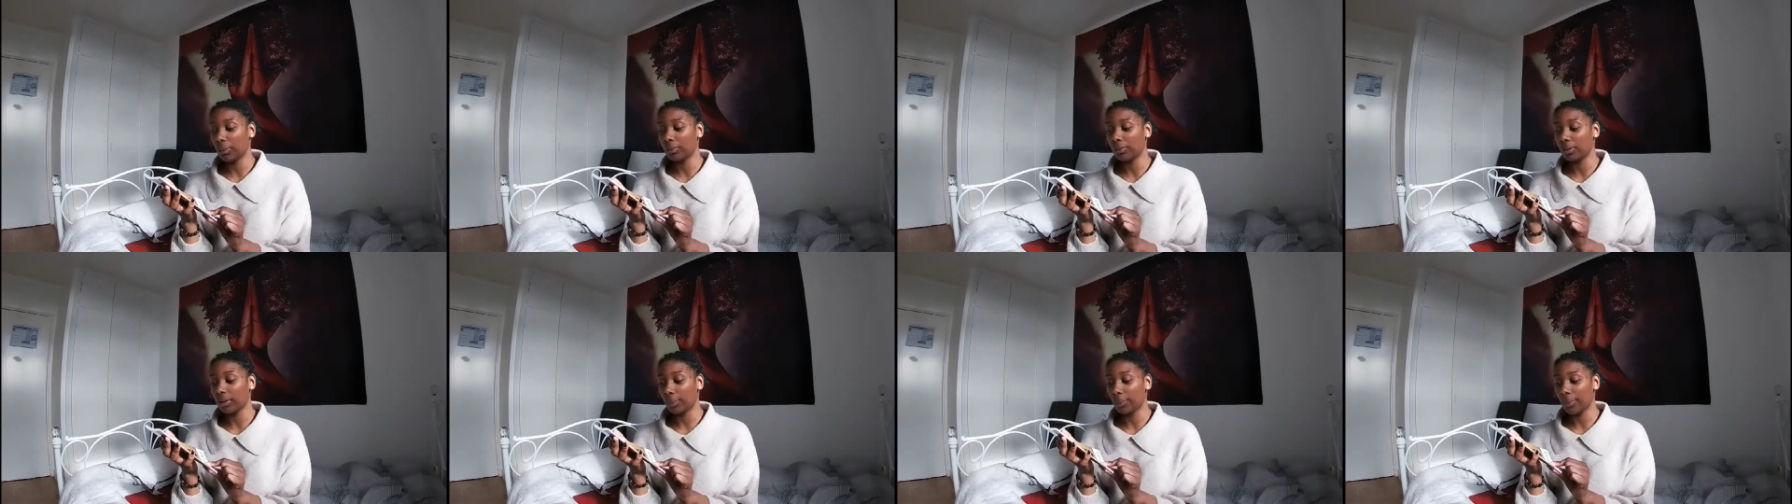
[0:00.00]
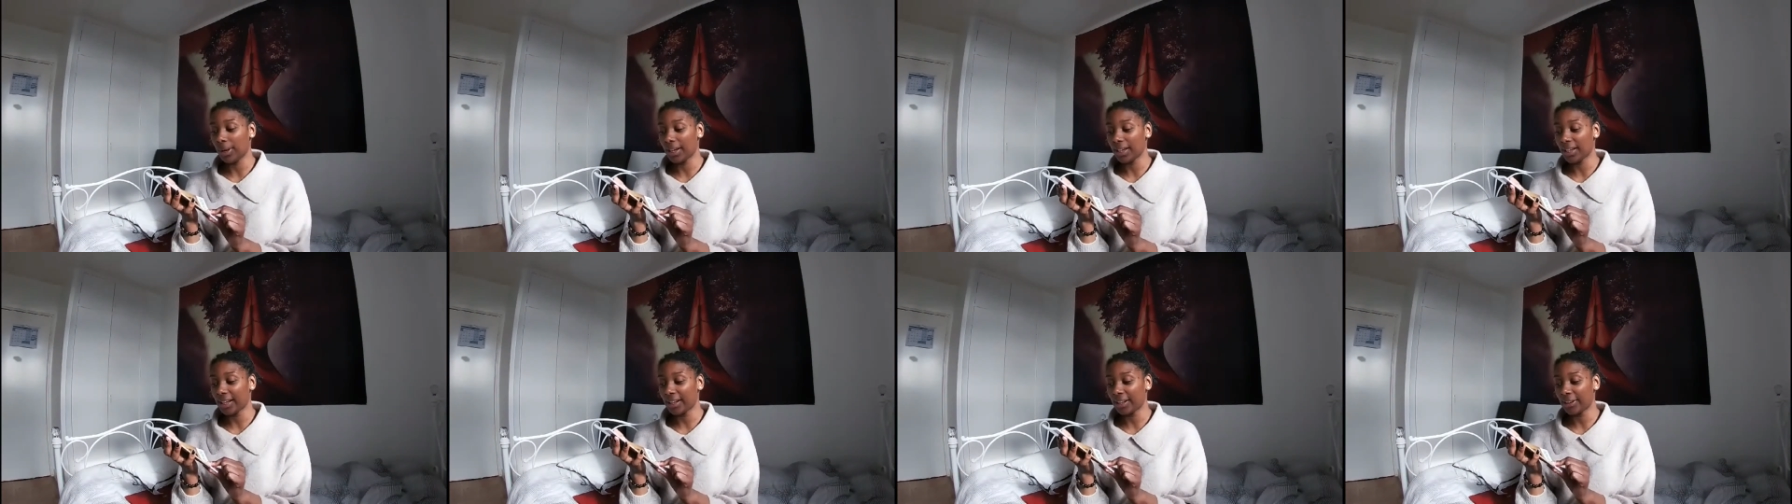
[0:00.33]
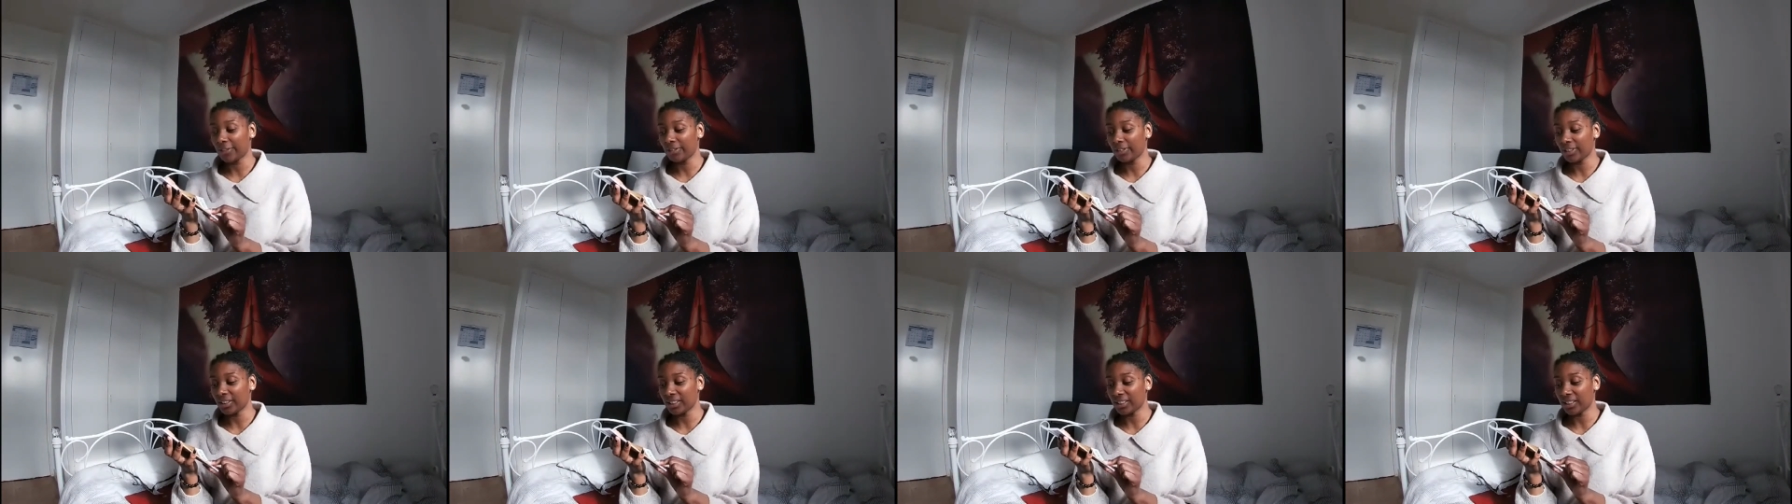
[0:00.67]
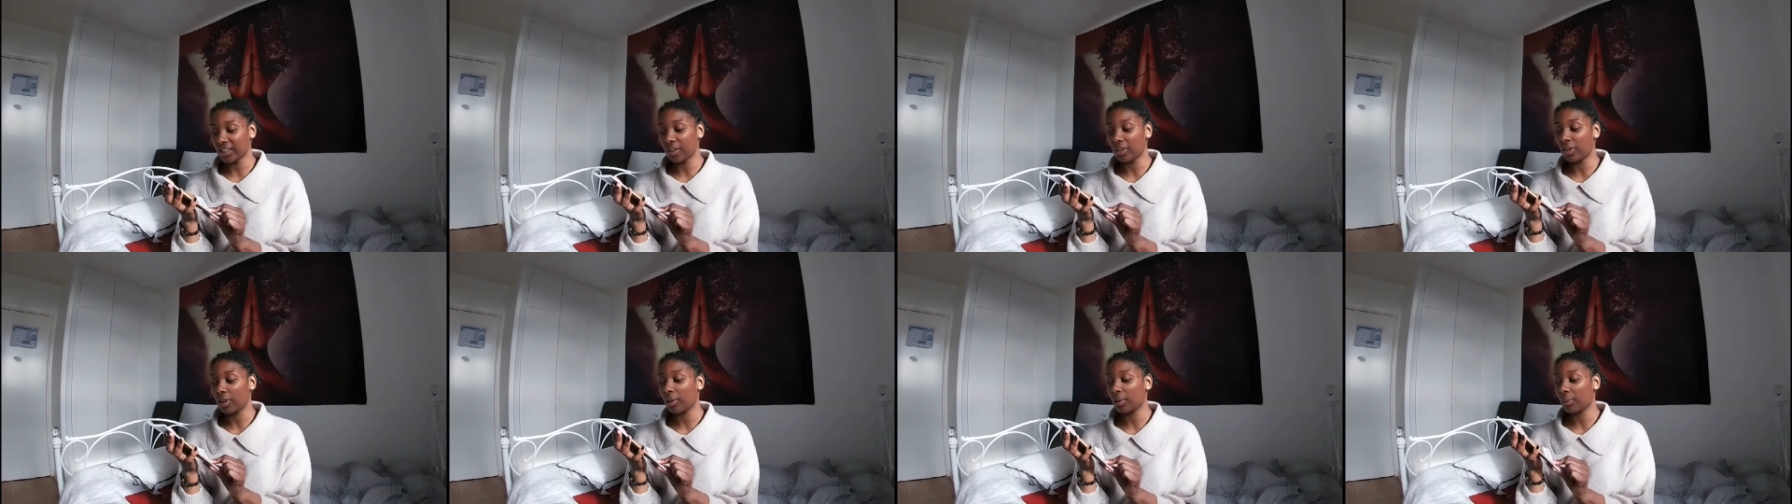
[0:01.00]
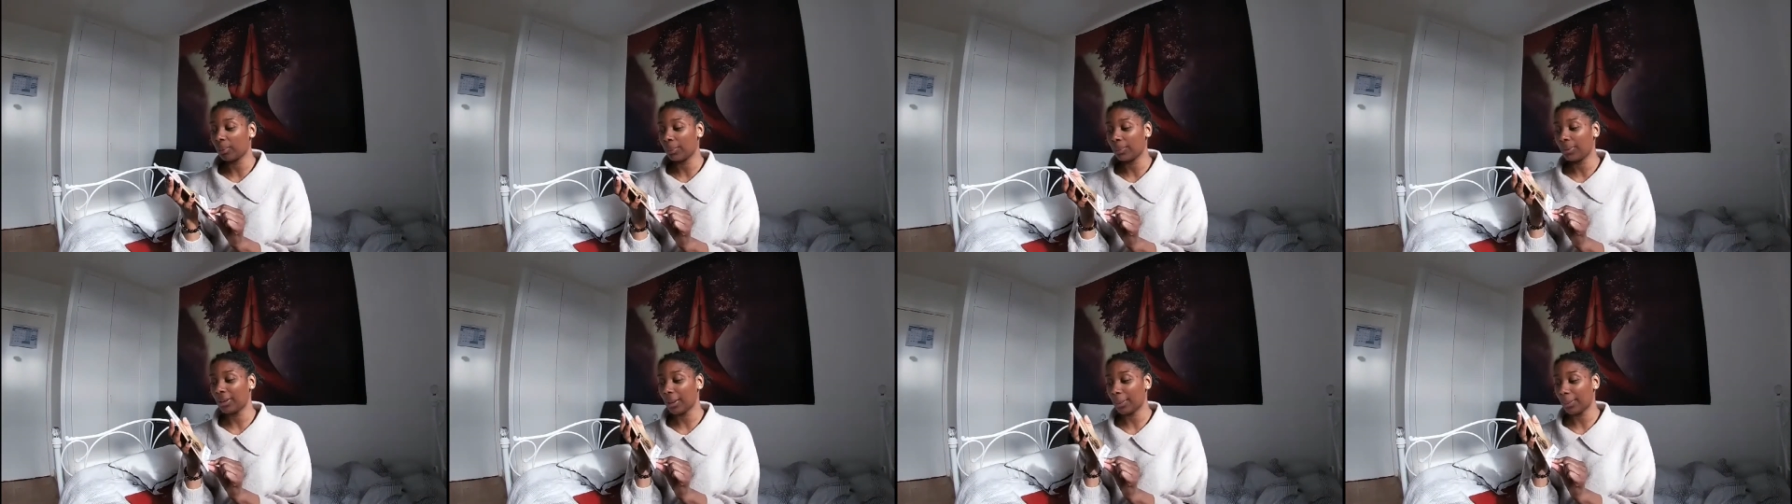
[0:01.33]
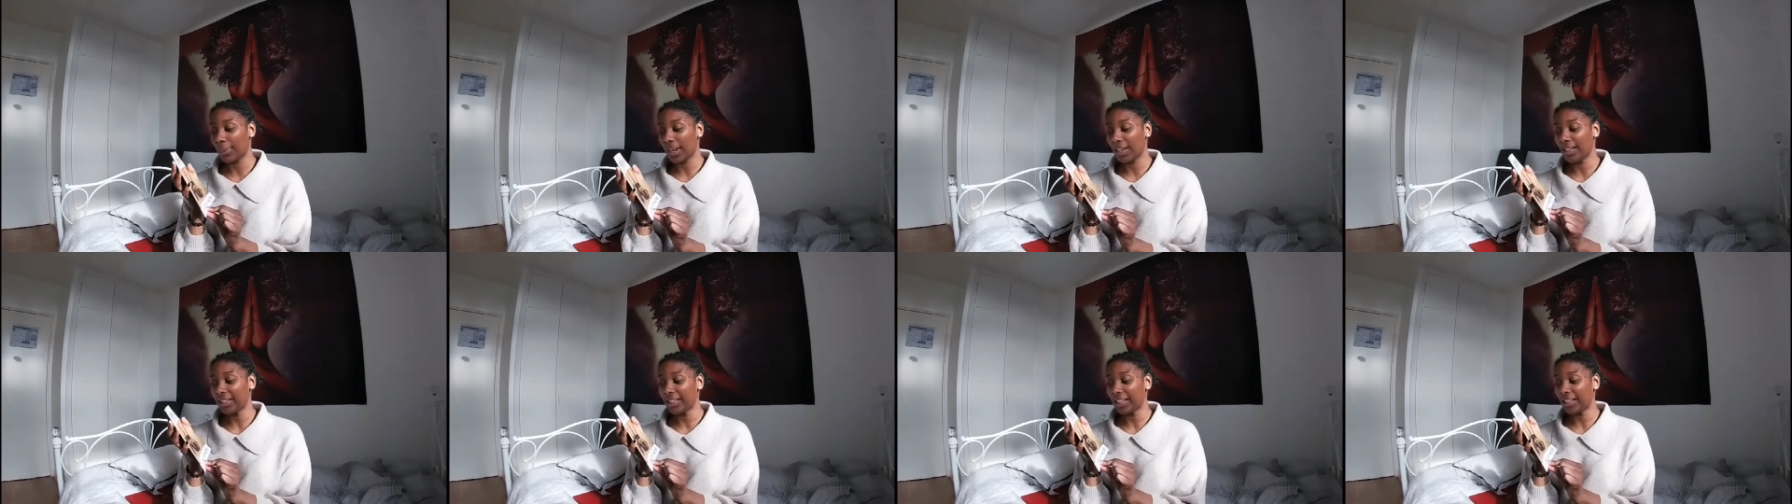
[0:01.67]
The Making
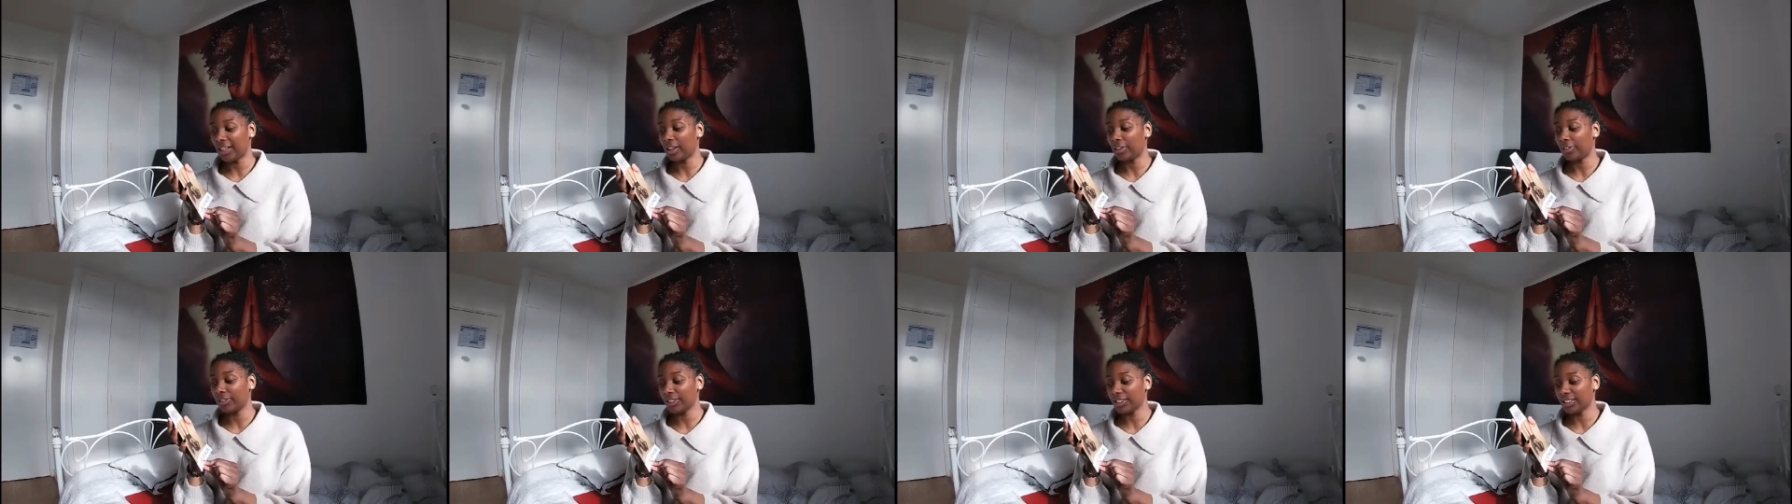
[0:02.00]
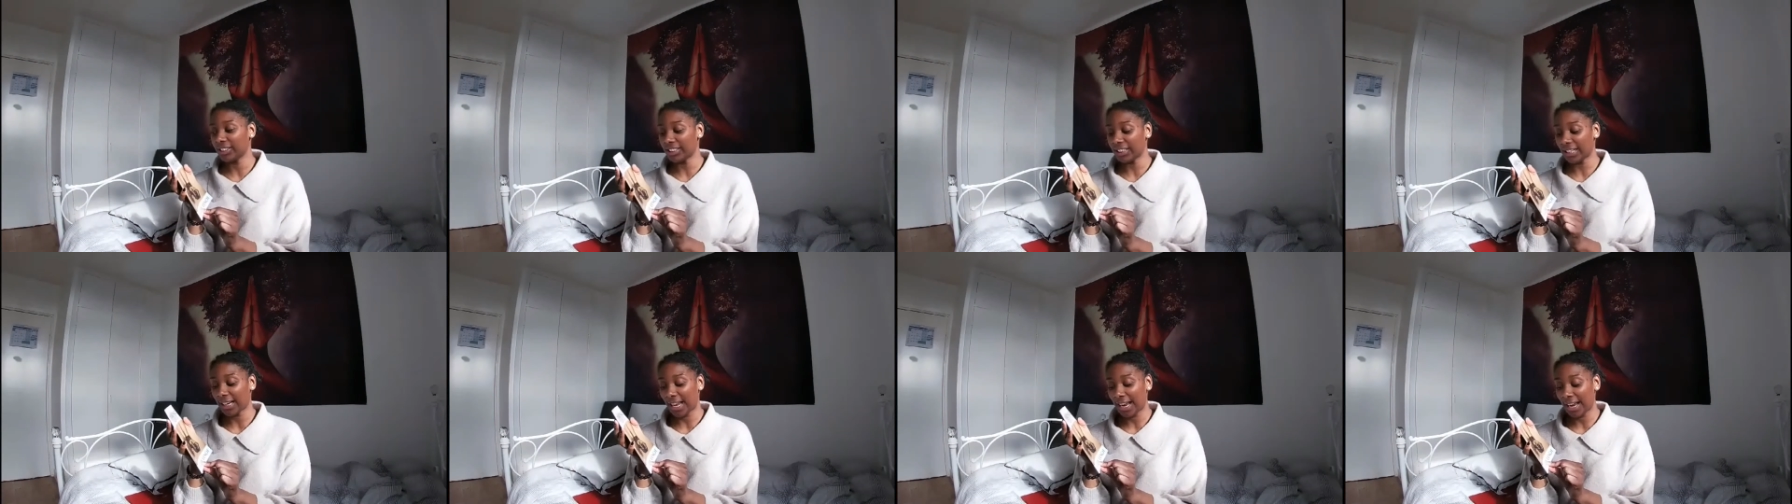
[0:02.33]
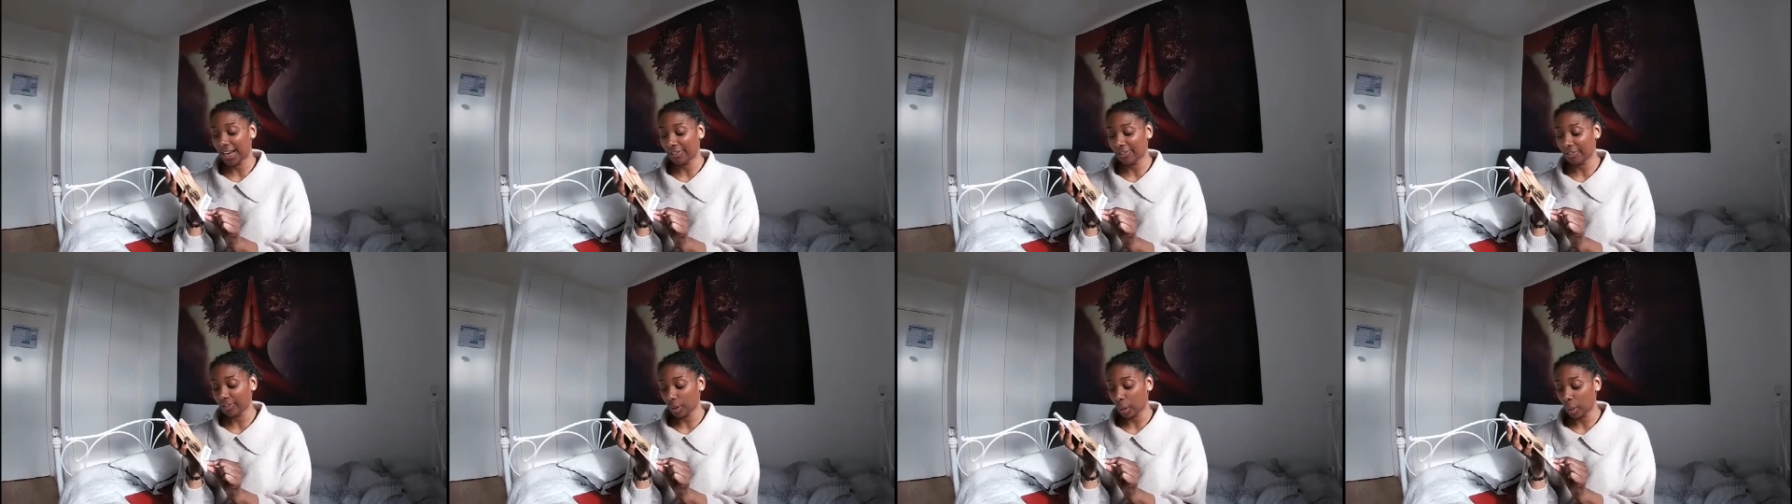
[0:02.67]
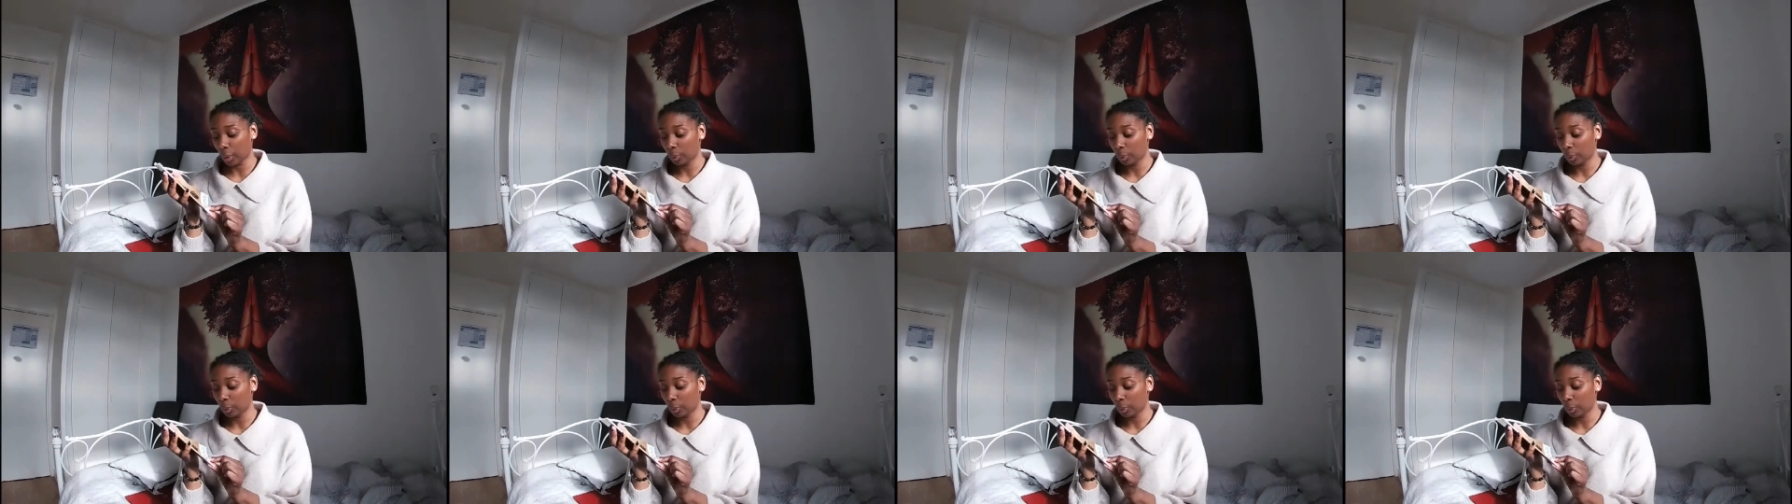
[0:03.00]
of a Slave,